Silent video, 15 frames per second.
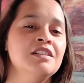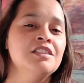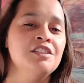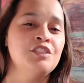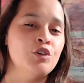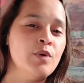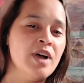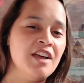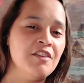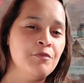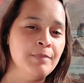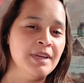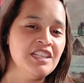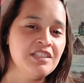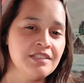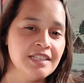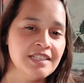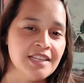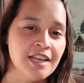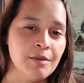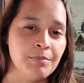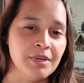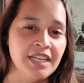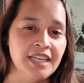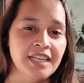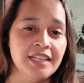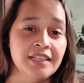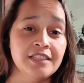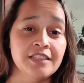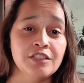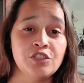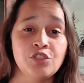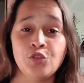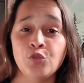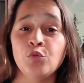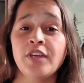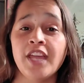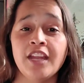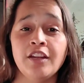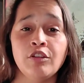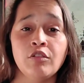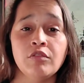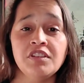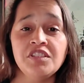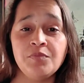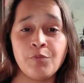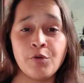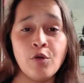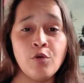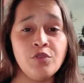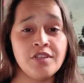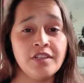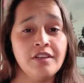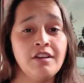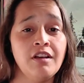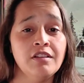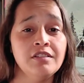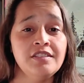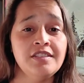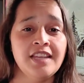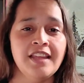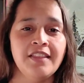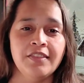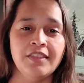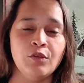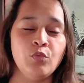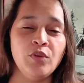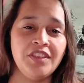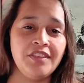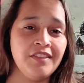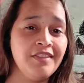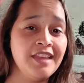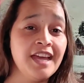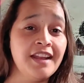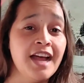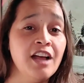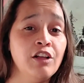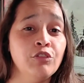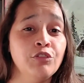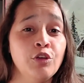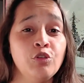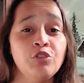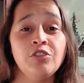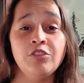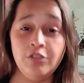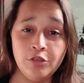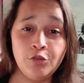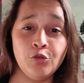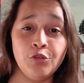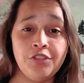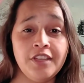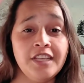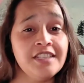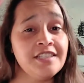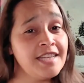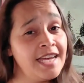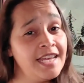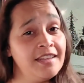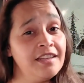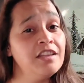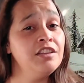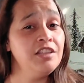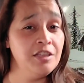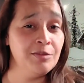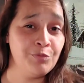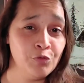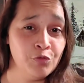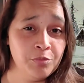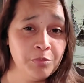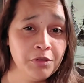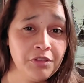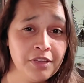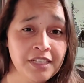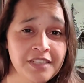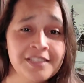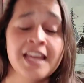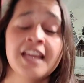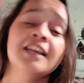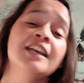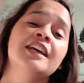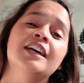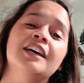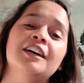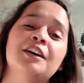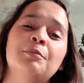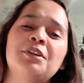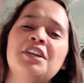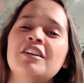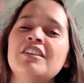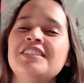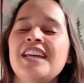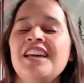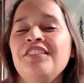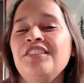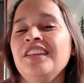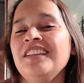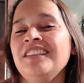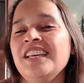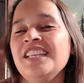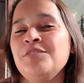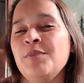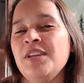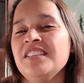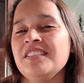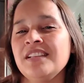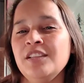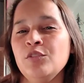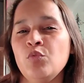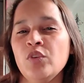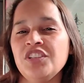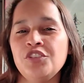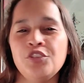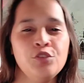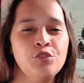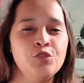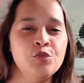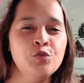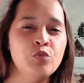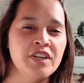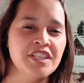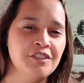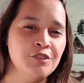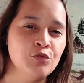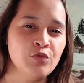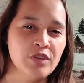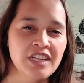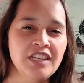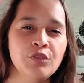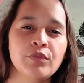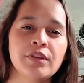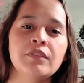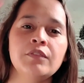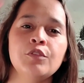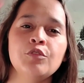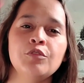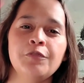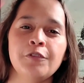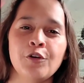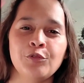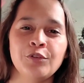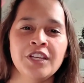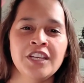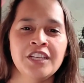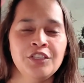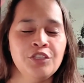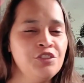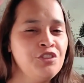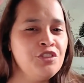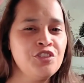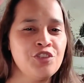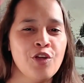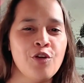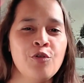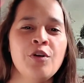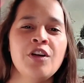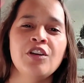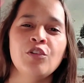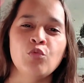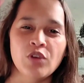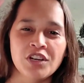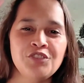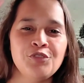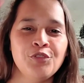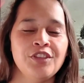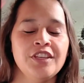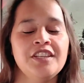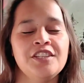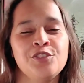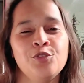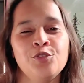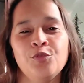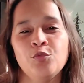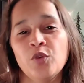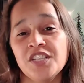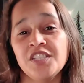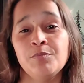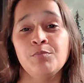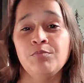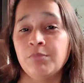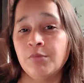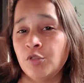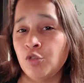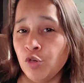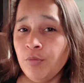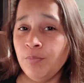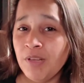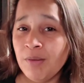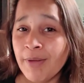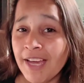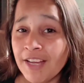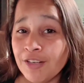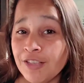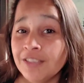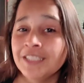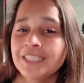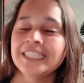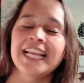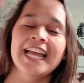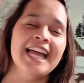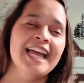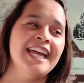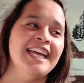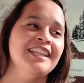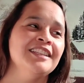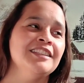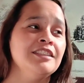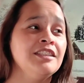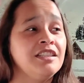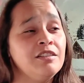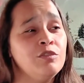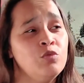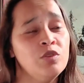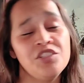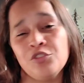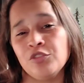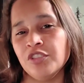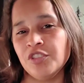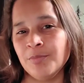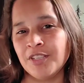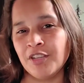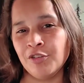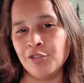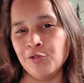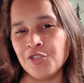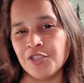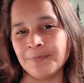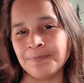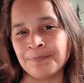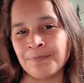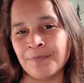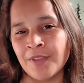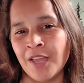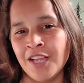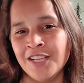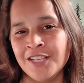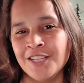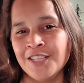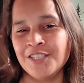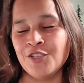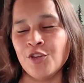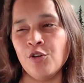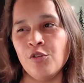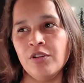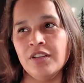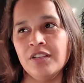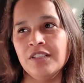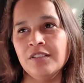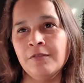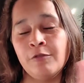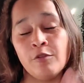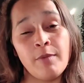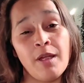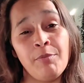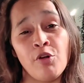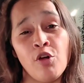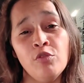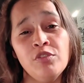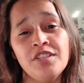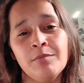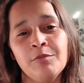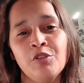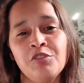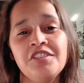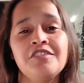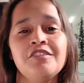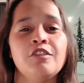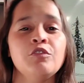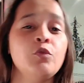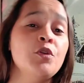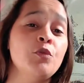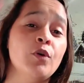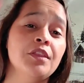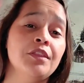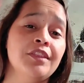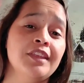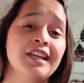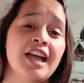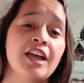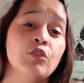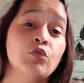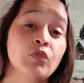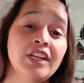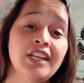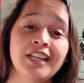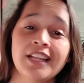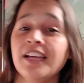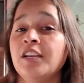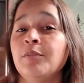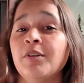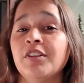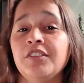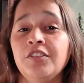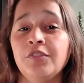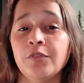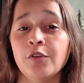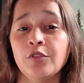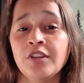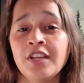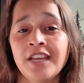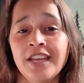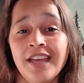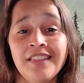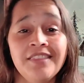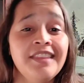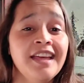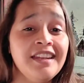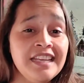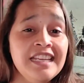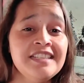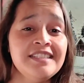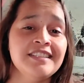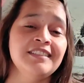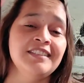So I've meshed this up in two categories, pros and cons, and within that I'll note the good things and the improvable things. Because I think that's basically what you do when you really review a phone. You just show what you think is good, what could be better, and what's your ultimate conclusion. So for my pros, I'm going to start with one thing I really like about this phone, and that is the